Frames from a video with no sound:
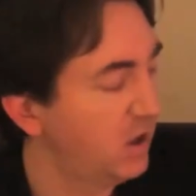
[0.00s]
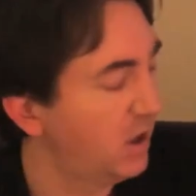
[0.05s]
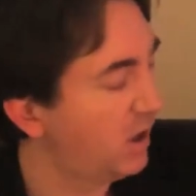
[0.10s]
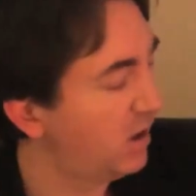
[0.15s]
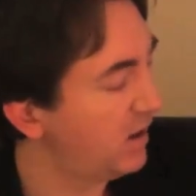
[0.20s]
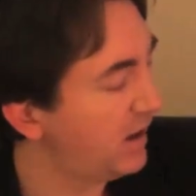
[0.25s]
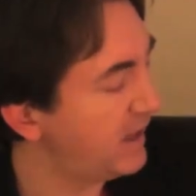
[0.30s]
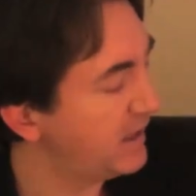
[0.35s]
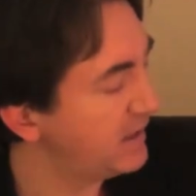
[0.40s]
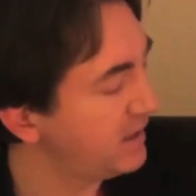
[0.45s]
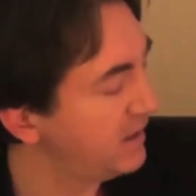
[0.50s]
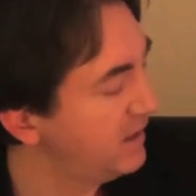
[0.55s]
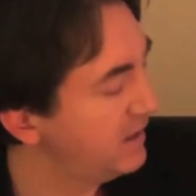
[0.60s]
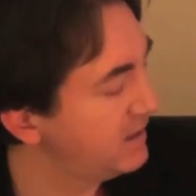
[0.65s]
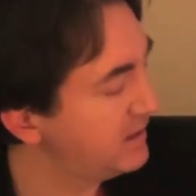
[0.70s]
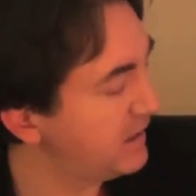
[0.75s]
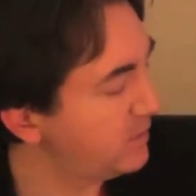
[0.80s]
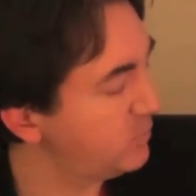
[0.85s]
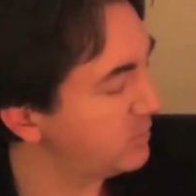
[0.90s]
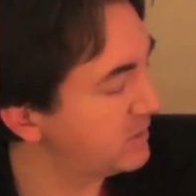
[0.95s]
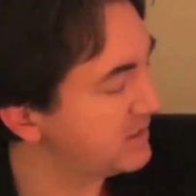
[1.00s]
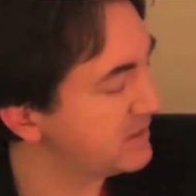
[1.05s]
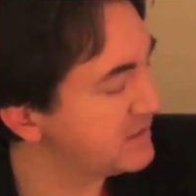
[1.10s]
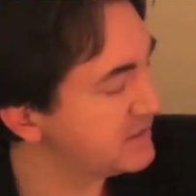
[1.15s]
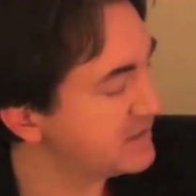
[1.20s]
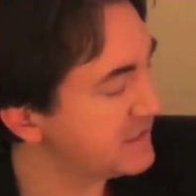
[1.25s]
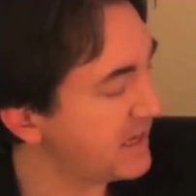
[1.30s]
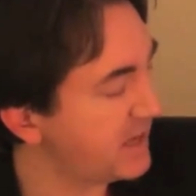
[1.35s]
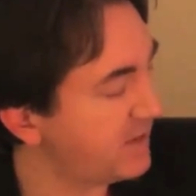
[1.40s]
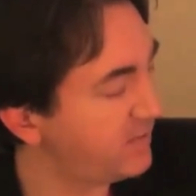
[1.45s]
All right, then with the
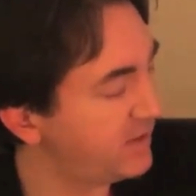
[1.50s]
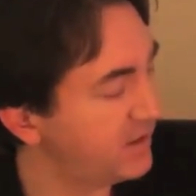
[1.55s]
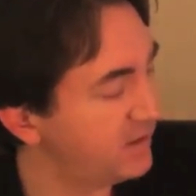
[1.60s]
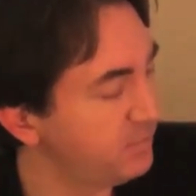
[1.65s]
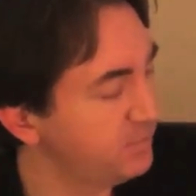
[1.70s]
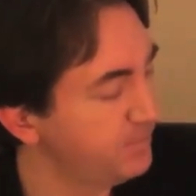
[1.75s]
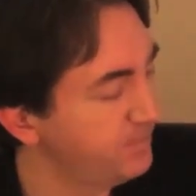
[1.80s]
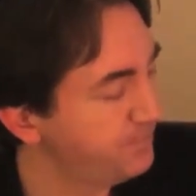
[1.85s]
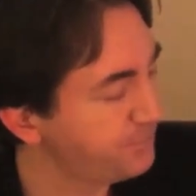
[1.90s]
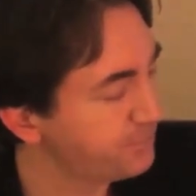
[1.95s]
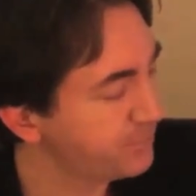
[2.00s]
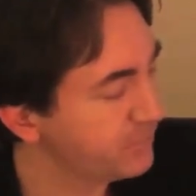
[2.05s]
seven,